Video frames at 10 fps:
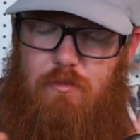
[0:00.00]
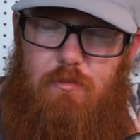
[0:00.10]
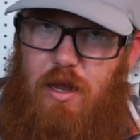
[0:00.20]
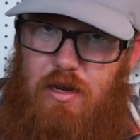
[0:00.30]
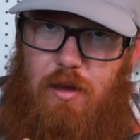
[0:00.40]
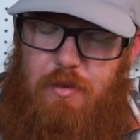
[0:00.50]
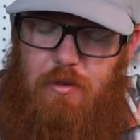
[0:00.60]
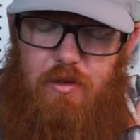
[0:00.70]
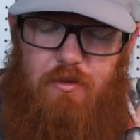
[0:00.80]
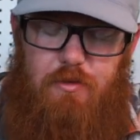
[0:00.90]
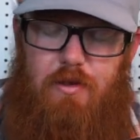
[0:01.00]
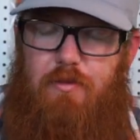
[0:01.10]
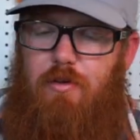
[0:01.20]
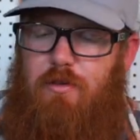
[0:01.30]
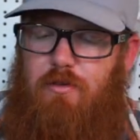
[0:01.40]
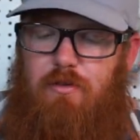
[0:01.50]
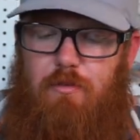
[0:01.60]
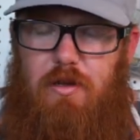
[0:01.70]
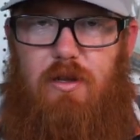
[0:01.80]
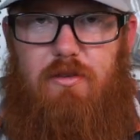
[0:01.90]
Might not be able to hear the difference
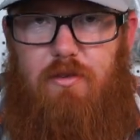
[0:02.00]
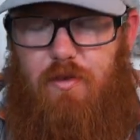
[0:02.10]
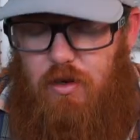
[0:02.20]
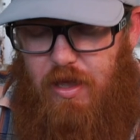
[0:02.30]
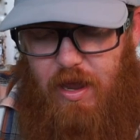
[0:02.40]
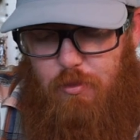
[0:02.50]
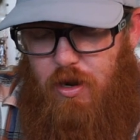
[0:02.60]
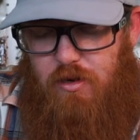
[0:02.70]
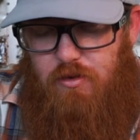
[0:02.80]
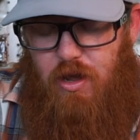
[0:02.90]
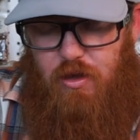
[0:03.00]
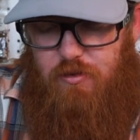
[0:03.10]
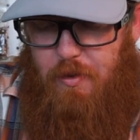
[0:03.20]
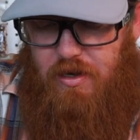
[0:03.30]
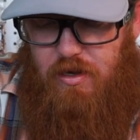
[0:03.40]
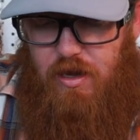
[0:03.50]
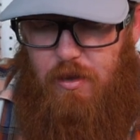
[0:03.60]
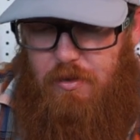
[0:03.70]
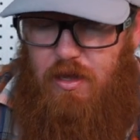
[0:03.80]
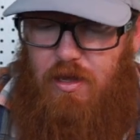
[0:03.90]
because on camera I don't know how it's picking it
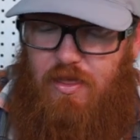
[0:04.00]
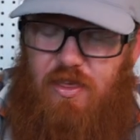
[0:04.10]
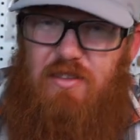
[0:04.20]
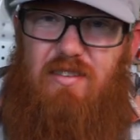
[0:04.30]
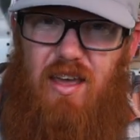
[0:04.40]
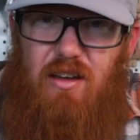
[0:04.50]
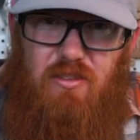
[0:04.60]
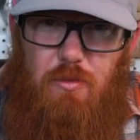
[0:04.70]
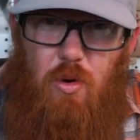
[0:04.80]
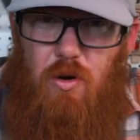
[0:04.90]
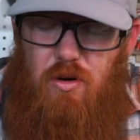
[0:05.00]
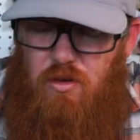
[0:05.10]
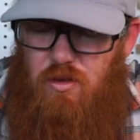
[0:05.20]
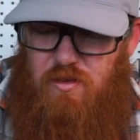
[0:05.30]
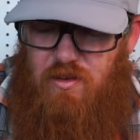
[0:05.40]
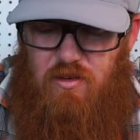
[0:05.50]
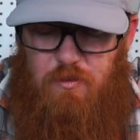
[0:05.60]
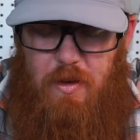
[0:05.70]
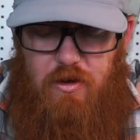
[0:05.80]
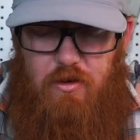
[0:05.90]
up. This sounds more, this sounds
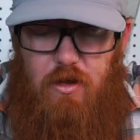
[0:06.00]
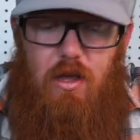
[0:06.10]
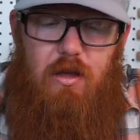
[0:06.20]
better.